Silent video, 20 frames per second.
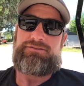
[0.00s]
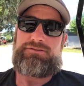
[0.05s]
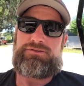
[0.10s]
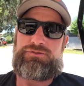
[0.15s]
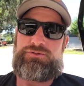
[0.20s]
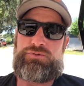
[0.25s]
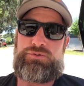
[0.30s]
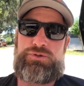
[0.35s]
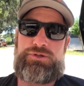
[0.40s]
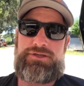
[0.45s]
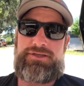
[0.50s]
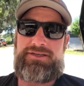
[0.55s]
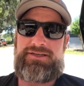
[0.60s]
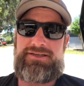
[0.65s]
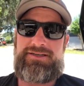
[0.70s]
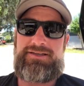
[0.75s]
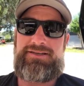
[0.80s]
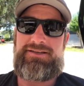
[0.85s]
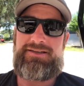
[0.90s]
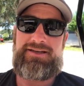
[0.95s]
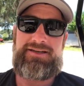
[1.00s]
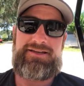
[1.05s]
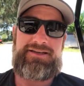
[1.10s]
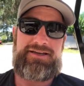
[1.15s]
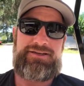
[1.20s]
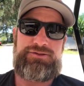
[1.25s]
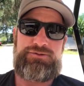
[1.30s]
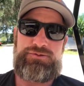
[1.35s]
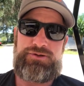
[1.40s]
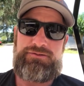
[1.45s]
do it again, like
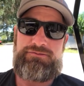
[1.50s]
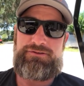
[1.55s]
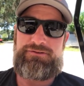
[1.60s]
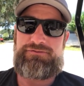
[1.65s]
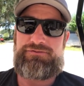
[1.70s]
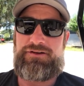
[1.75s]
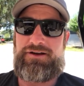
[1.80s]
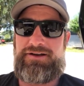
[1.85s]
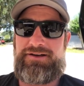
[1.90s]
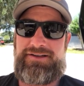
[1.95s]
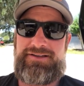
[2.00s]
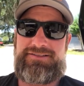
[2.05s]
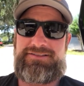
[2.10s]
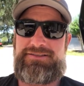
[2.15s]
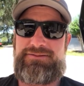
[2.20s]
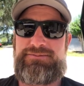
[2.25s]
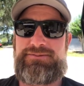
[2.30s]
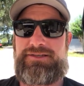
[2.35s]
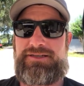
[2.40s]
I do every Friday.